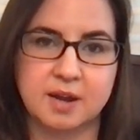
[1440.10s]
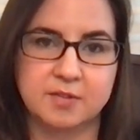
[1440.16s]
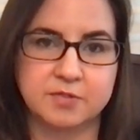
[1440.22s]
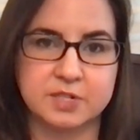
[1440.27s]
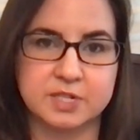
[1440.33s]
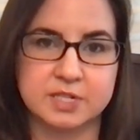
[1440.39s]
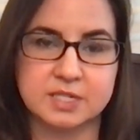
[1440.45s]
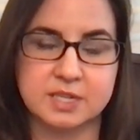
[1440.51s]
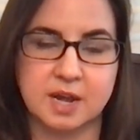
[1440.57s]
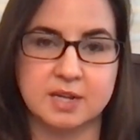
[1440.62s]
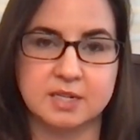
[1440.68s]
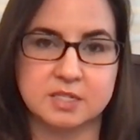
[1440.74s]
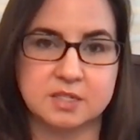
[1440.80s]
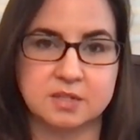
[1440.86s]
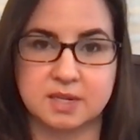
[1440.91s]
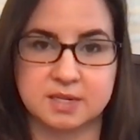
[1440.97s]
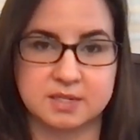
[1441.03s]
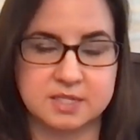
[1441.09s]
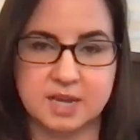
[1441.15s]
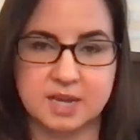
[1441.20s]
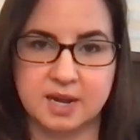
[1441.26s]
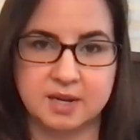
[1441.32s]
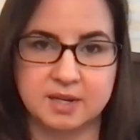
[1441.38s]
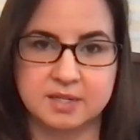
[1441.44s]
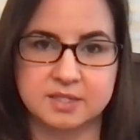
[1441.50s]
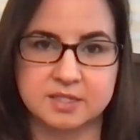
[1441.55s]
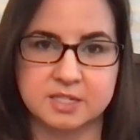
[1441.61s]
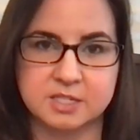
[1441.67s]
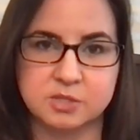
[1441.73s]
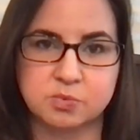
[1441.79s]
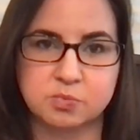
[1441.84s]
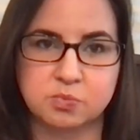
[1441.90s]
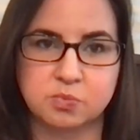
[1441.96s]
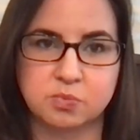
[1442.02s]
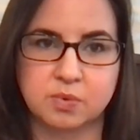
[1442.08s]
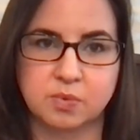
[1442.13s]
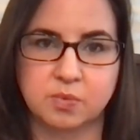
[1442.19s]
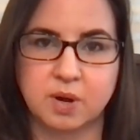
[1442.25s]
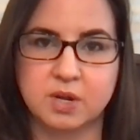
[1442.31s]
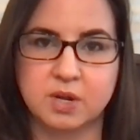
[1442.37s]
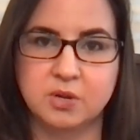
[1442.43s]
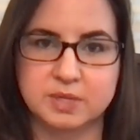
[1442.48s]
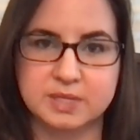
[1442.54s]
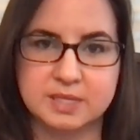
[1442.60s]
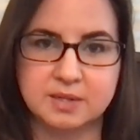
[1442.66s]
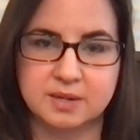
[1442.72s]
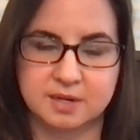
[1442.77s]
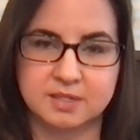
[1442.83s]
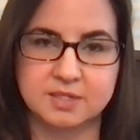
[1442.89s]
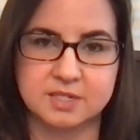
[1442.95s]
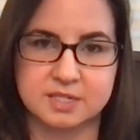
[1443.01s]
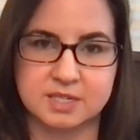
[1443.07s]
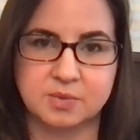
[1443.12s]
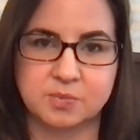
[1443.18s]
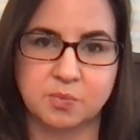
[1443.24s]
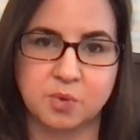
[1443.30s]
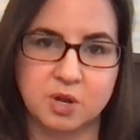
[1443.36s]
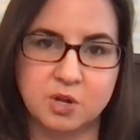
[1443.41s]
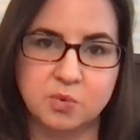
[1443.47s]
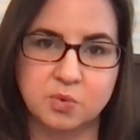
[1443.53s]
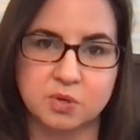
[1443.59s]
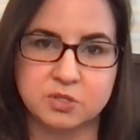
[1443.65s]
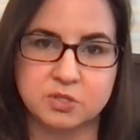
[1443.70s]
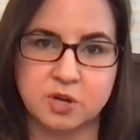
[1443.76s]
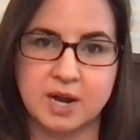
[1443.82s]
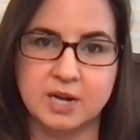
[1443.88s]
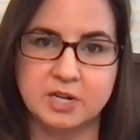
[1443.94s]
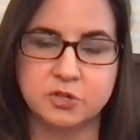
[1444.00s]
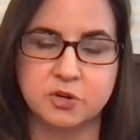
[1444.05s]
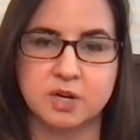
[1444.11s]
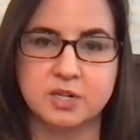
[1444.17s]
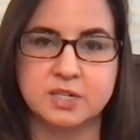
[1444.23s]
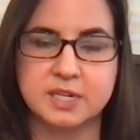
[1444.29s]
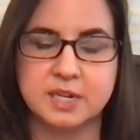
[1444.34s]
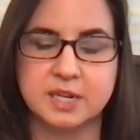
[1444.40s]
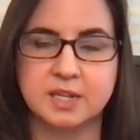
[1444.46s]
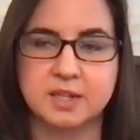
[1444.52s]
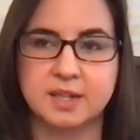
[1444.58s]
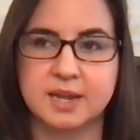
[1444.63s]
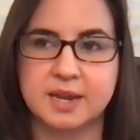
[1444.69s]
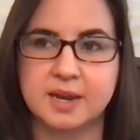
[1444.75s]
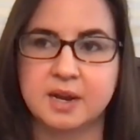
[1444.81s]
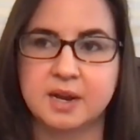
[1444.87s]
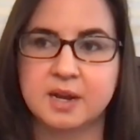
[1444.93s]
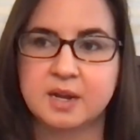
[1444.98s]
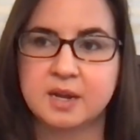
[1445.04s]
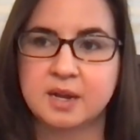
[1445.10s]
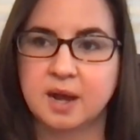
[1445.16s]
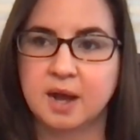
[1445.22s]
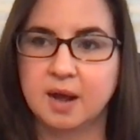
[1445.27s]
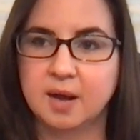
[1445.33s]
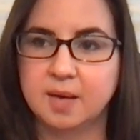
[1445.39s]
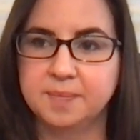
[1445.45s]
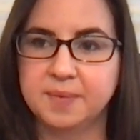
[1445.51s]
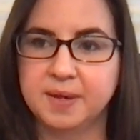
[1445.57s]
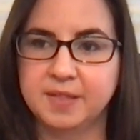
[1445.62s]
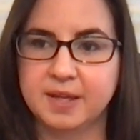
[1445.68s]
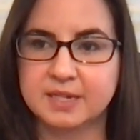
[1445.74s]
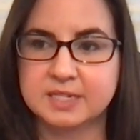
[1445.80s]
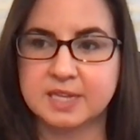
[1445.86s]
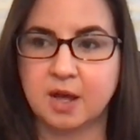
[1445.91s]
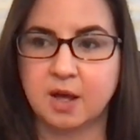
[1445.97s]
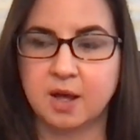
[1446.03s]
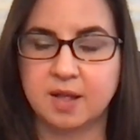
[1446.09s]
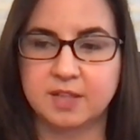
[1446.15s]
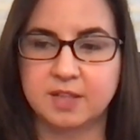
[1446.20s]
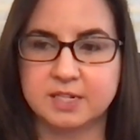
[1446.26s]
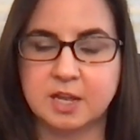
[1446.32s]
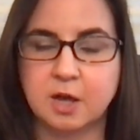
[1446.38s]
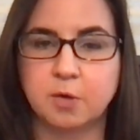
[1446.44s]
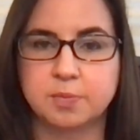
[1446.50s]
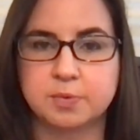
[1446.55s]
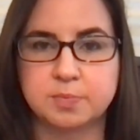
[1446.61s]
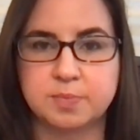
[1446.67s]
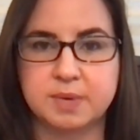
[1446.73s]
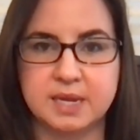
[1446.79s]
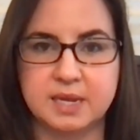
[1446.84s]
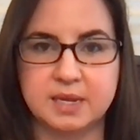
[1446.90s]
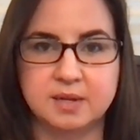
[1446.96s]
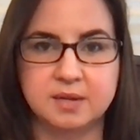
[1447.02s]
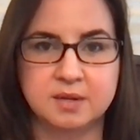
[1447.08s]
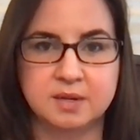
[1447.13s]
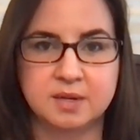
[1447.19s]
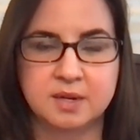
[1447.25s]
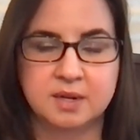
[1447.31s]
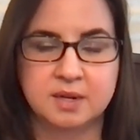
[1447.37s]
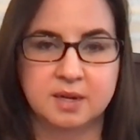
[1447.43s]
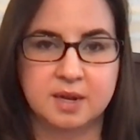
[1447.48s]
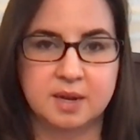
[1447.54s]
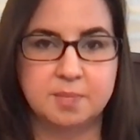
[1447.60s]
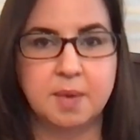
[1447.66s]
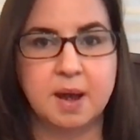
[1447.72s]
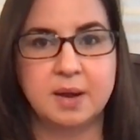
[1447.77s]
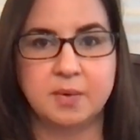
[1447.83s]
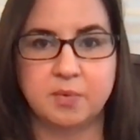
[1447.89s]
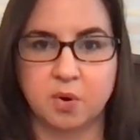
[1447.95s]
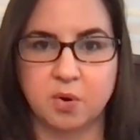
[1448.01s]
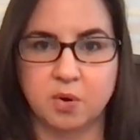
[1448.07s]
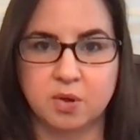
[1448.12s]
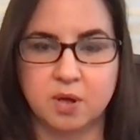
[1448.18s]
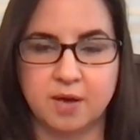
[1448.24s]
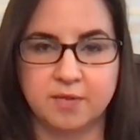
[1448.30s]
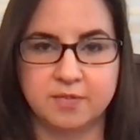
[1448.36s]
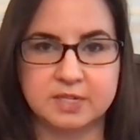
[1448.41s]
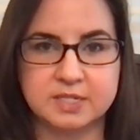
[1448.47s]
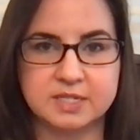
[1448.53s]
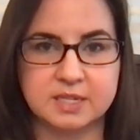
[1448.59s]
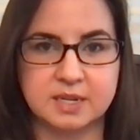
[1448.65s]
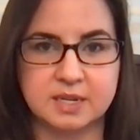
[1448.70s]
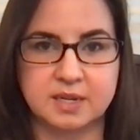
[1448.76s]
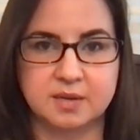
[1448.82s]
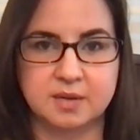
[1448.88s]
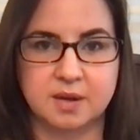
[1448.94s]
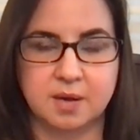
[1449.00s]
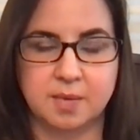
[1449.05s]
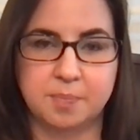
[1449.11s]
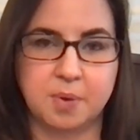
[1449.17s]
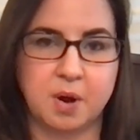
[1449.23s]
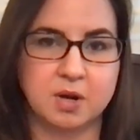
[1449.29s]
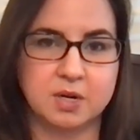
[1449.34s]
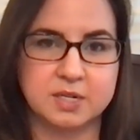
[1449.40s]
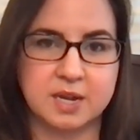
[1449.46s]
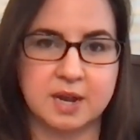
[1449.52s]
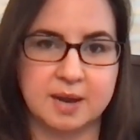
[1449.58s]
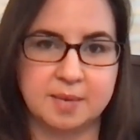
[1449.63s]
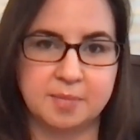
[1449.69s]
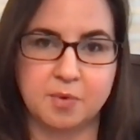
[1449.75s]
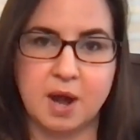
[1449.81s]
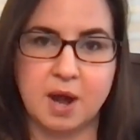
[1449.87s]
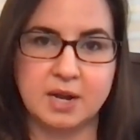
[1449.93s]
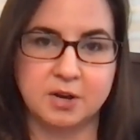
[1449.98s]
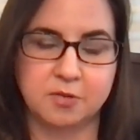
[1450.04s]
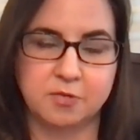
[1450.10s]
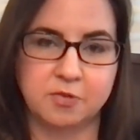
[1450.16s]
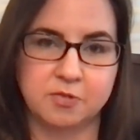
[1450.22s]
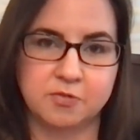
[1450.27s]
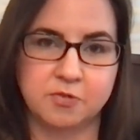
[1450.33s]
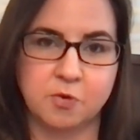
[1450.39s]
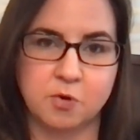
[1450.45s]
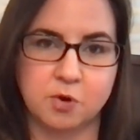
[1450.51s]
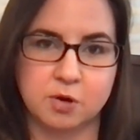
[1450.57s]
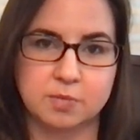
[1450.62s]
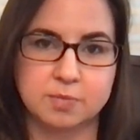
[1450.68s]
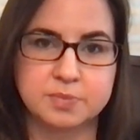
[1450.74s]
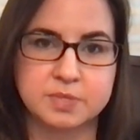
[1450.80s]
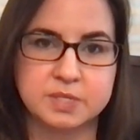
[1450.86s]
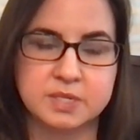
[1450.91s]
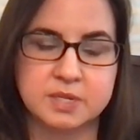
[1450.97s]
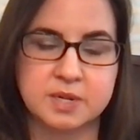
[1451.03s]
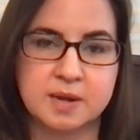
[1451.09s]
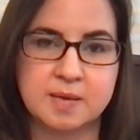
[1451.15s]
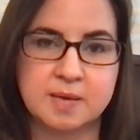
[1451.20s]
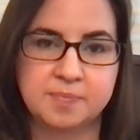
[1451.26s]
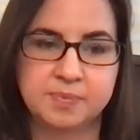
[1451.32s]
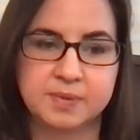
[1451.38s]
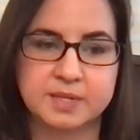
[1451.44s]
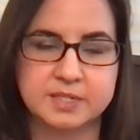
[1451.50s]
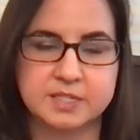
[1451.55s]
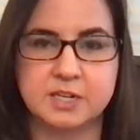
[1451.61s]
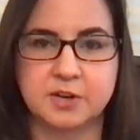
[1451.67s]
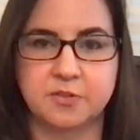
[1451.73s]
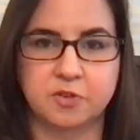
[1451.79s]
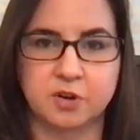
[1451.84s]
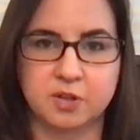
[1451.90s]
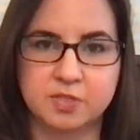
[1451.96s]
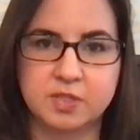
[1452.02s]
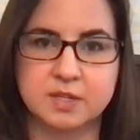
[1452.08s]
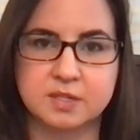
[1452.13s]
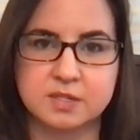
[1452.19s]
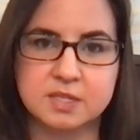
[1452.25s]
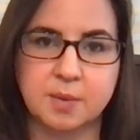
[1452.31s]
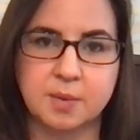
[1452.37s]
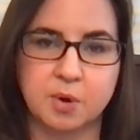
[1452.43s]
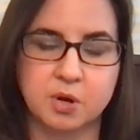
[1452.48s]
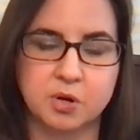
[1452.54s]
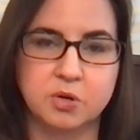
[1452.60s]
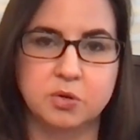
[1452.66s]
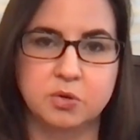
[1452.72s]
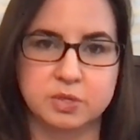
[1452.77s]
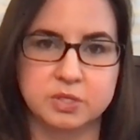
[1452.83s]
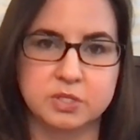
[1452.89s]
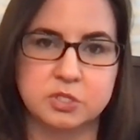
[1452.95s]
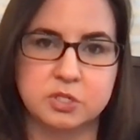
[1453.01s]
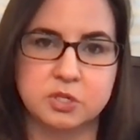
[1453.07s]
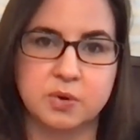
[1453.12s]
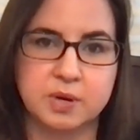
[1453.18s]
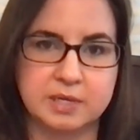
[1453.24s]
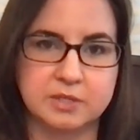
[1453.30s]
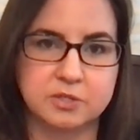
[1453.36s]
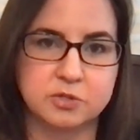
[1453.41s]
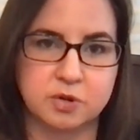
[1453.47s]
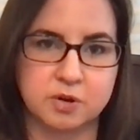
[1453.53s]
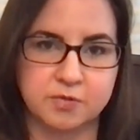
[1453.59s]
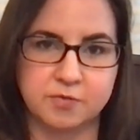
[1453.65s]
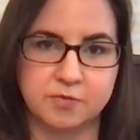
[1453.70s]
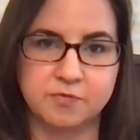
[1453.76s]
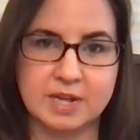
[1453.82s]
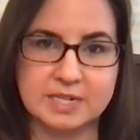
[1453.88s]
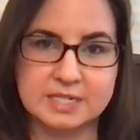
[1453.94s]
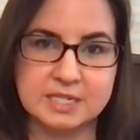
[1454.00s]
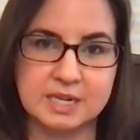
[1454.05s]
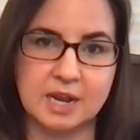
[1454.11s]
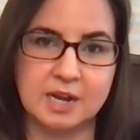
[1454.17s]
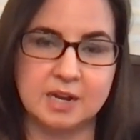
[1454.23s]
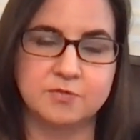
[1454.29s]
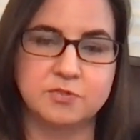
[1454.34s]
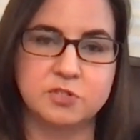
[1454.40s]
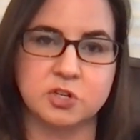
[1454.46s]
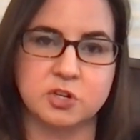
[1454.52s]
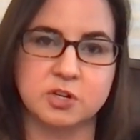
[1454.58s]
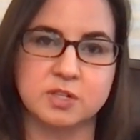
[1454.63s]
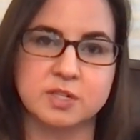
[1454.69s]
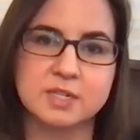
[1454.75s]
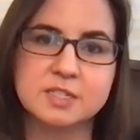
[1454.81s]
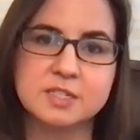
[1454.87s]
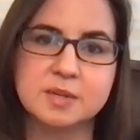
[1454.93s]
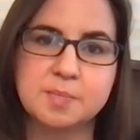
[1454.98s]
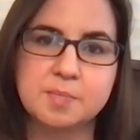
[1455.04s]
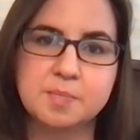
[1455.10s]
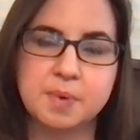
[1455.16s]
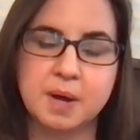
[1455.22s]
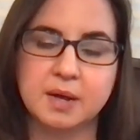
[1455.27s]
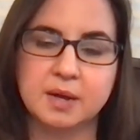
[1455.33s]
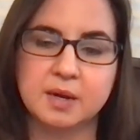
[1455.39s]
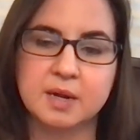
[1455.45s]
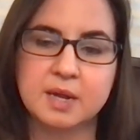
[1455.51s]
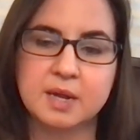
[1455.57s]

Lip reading: of discuss and say, is this what you were trying to articulate? And that's helped me in my role. Obviously, a part-time writer for Forbes is different than someone who is doing sort of investigative journalism, but